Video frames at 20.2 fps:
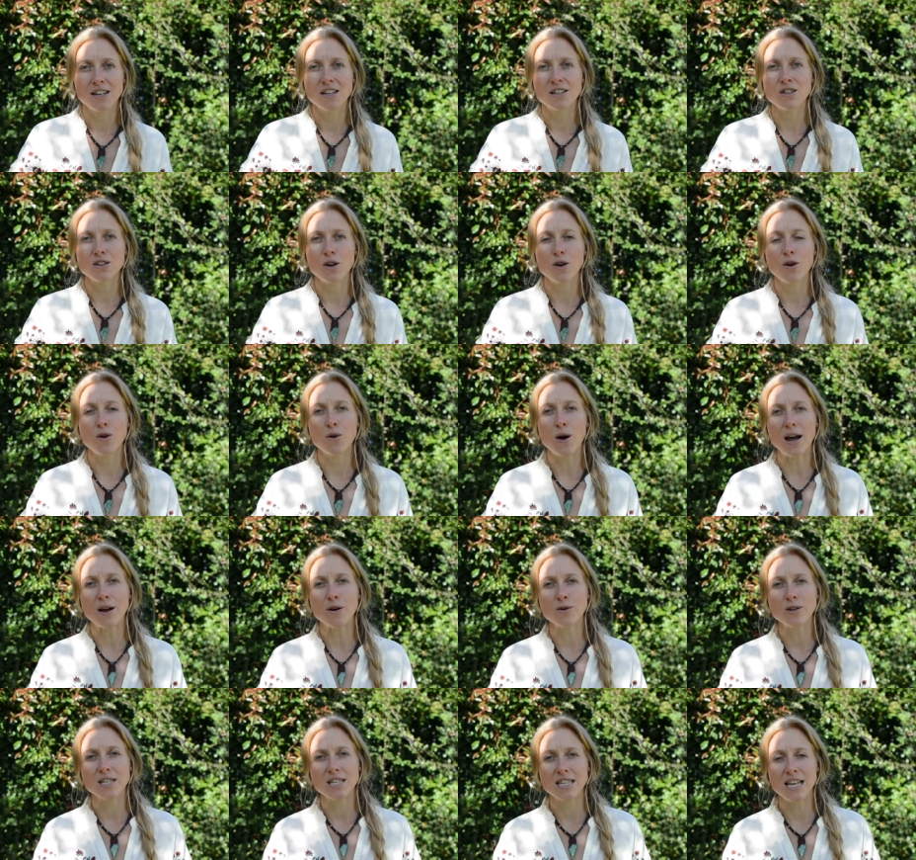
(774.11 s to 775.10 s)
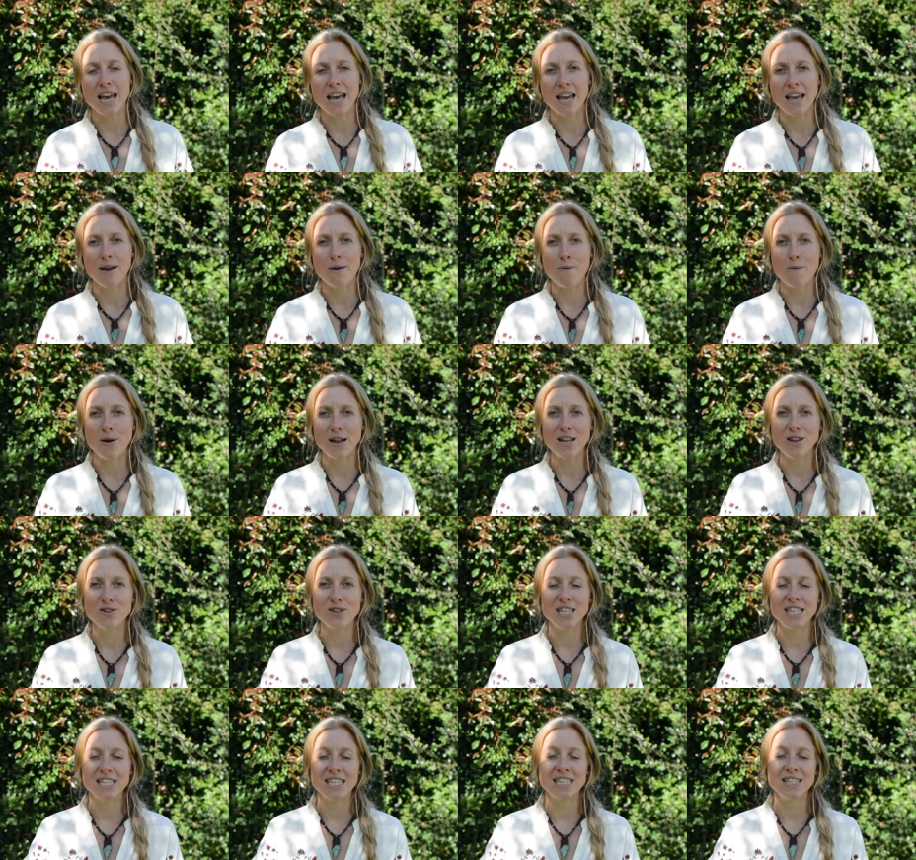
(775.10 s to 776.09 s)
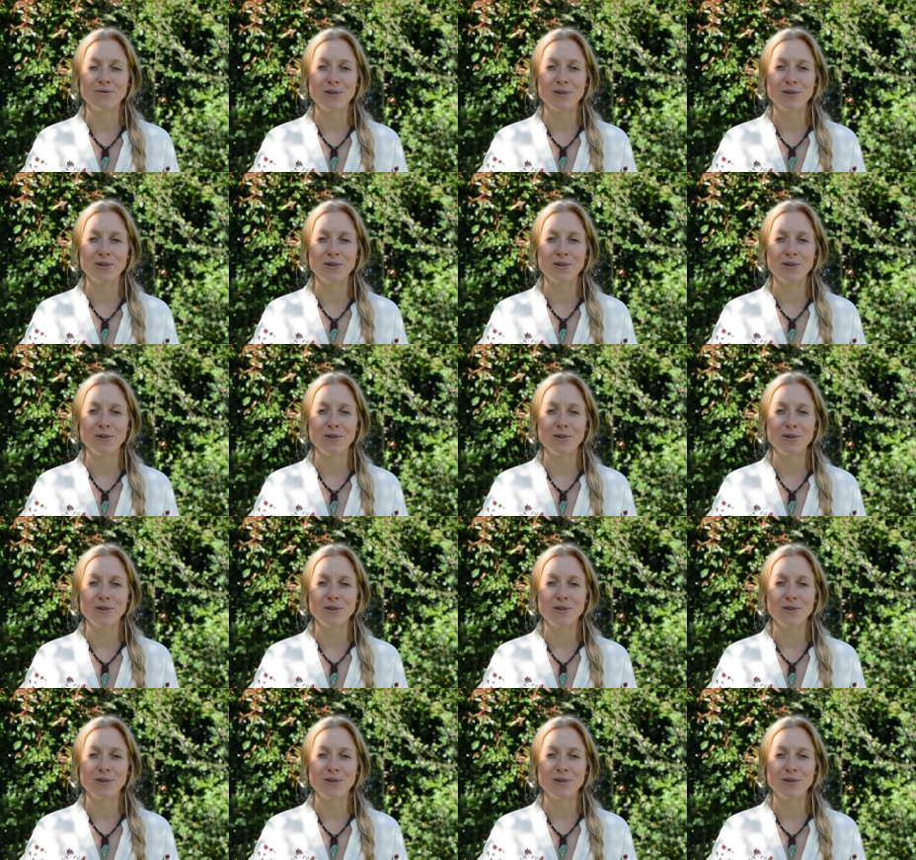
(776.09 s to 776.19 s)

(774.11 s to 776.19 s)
So I always say when you're t-